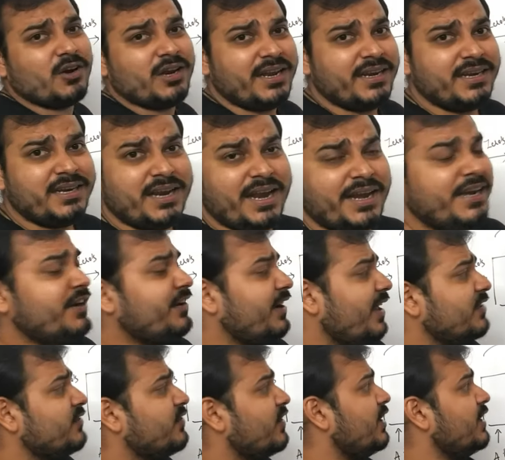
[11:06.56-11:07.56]
or any any
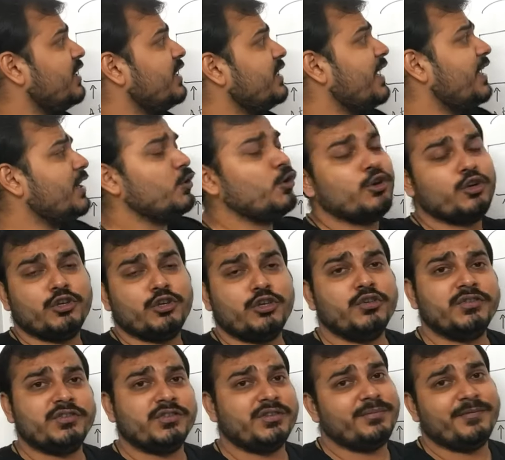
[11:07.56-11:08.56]
transfer learning that you want to
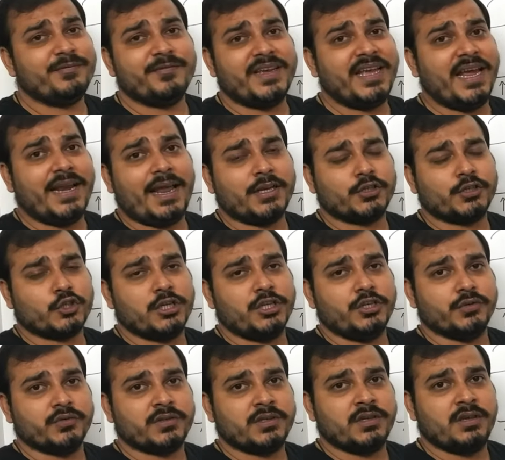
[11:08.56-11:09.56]
use we can actually
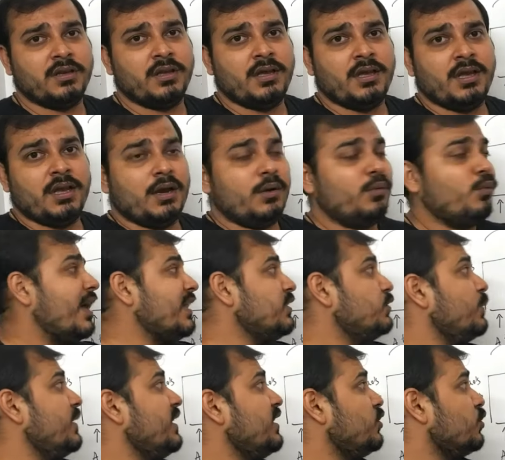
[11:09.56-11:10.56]
use
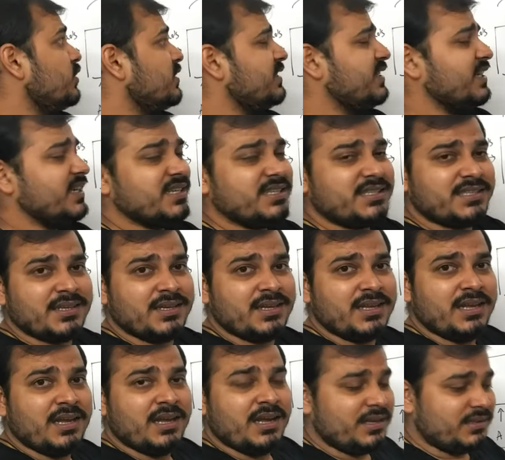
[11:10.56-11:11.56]
once we use this
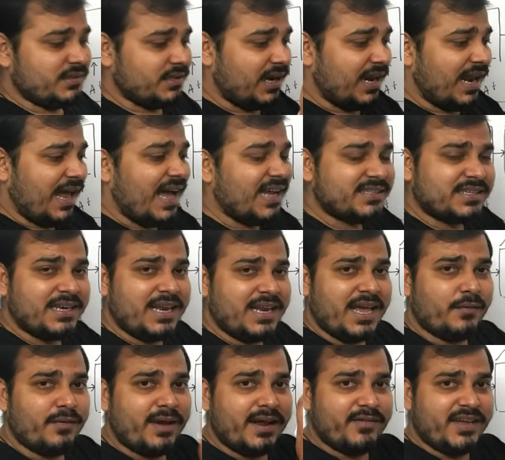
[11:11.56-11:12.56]
the last
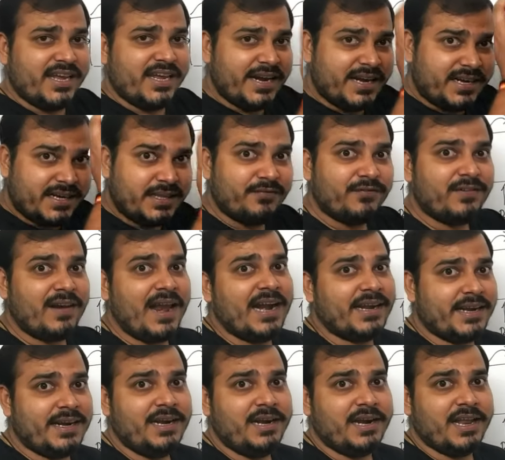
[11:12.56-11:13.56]
layer where we get the
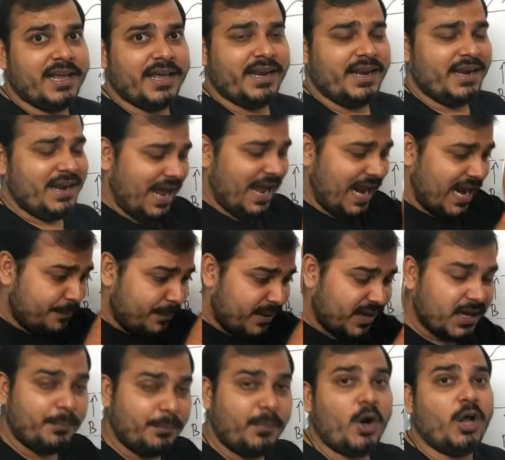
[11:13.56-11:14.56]
flattened layer i'll
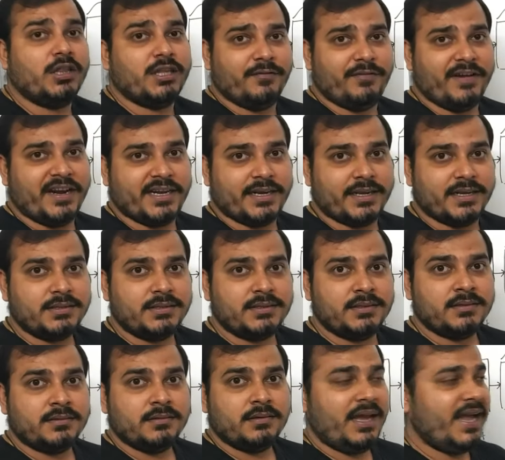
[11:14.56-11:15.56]
pick up all the
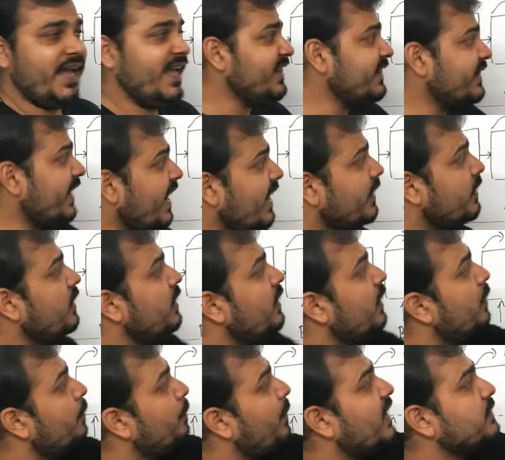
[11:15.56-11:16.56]
vectors and then
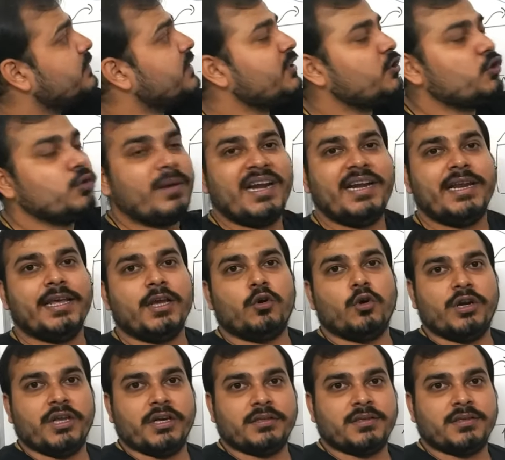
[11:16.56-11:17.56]
pass it to my
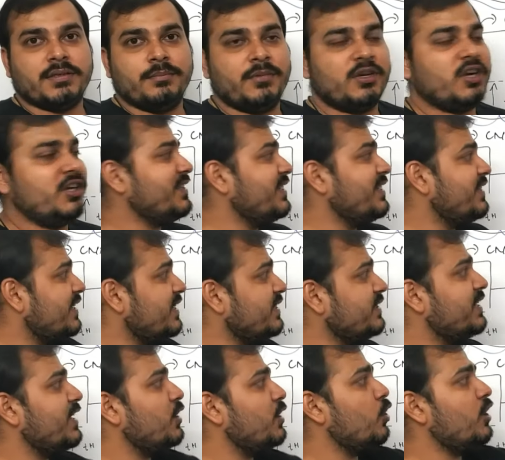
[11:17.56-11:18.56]
decoders because in
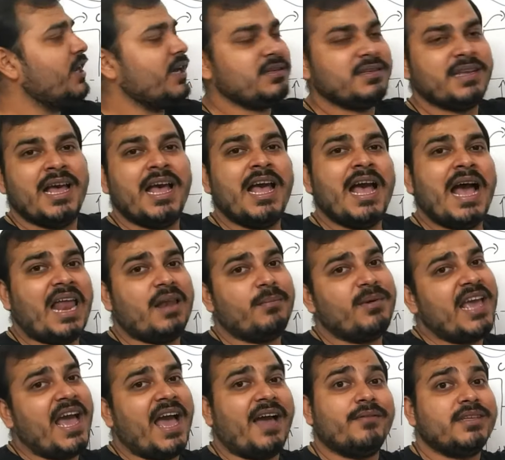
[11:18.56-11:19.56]
this decoders i'll
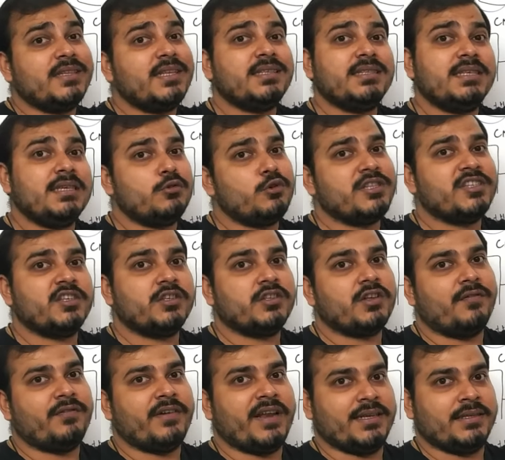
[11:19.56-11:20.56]
be having the sequences
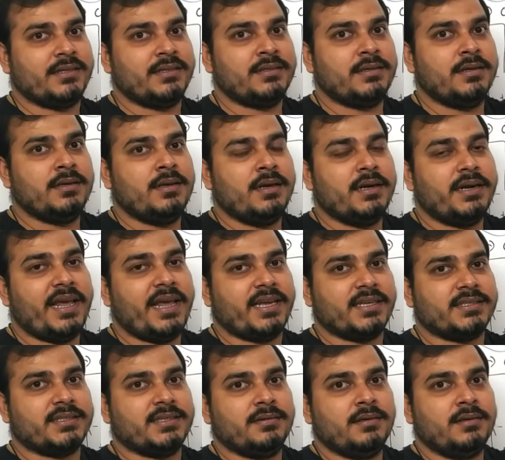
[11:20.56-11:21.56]
of test
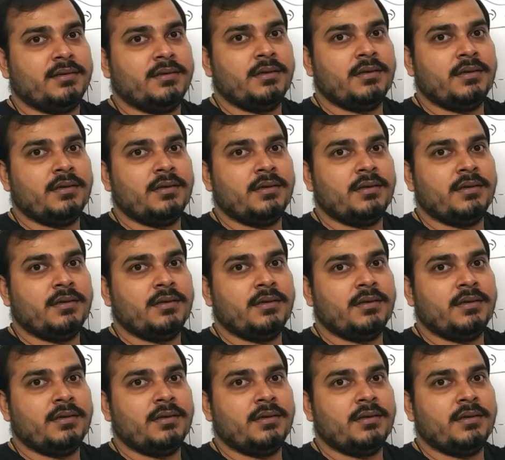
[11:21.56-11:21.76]
text